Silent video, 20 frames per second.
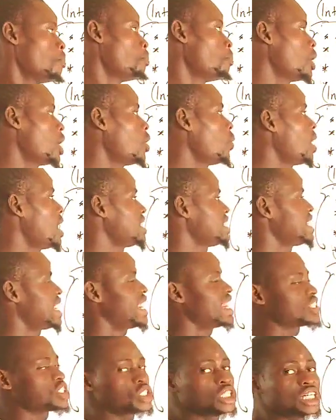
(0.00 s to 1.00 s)
But when the
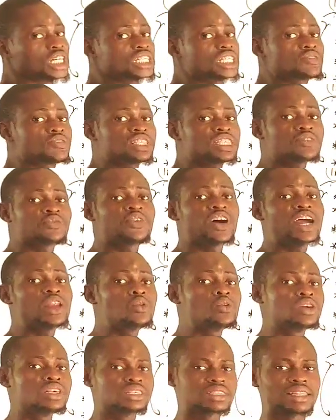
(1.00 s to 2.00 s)
electronegativity
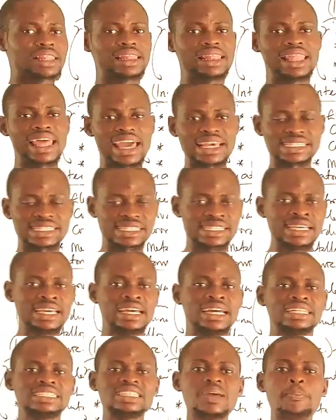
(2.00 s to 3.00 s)
value is less,
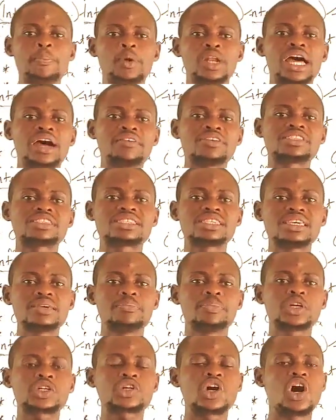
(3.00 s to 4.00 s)
the
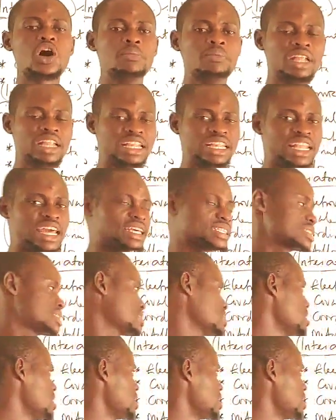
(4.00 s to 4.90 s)
polarity becomes less.